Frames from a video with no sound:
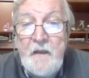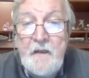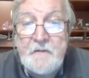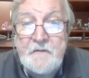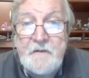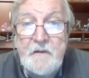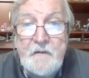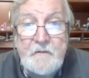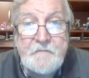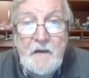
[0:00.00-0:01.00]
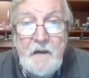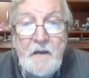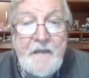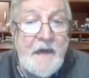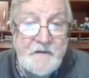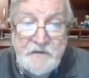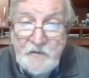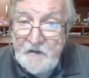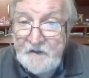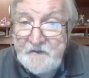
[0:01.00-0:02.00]
And I'll add it
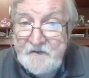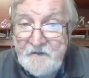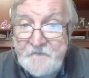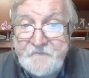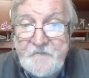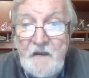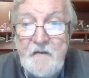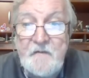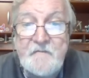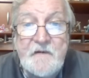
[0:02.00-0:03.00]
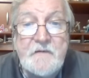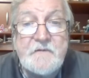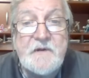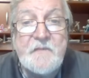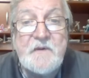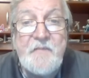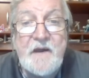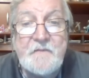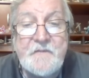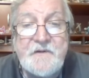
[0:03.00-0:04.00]
to our list of interpretive
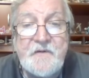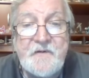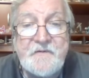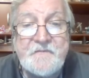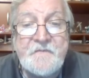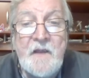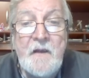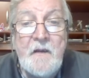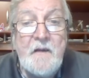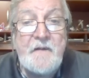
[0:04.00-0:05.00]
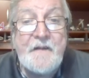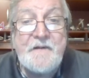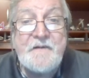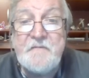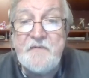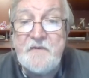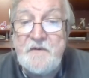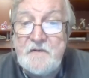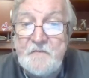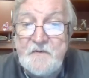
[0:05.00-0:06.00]
panel materials. So that's it for
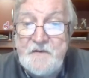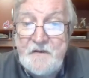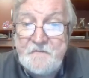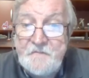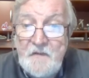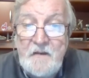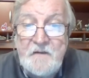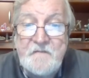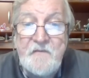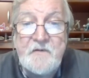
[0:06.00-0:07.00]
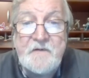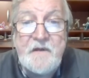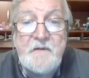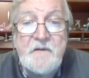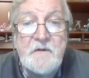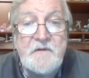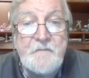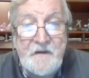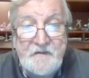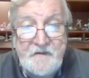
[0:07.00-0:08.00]
unit number 10. I'll look forward to getting your
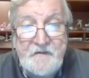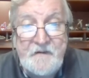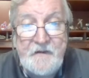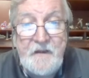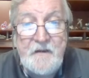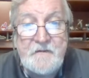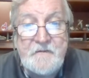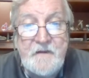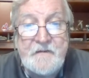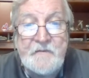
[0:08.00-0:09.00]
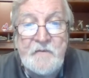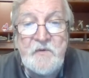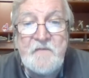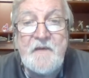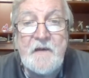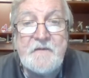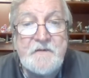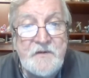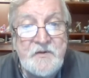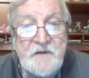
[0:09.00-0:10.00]
responses, and then we'll move
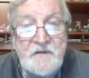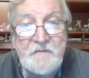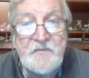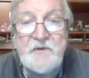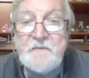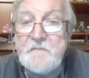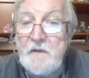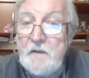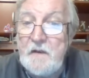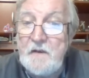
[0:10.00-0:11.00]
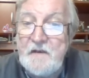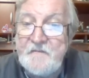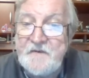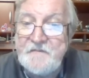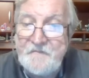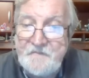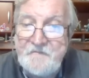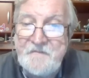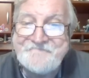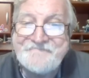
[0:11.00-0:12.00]
on to unit number 11.
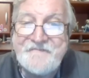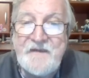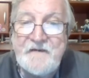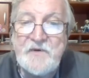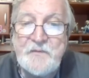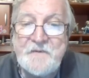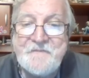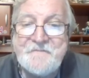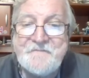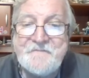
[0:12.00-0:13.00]
Have a good one.